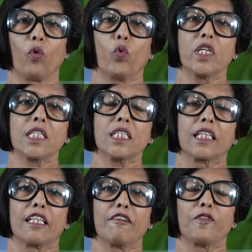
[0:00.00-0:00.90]
What are
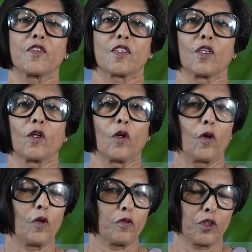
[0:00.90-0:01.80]
the gifts
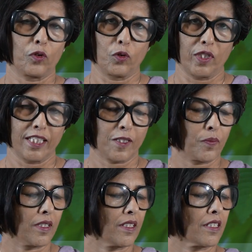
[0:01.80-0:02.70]
of the Holy
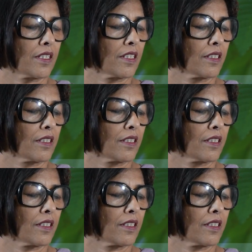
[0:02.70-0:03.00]
Spirit?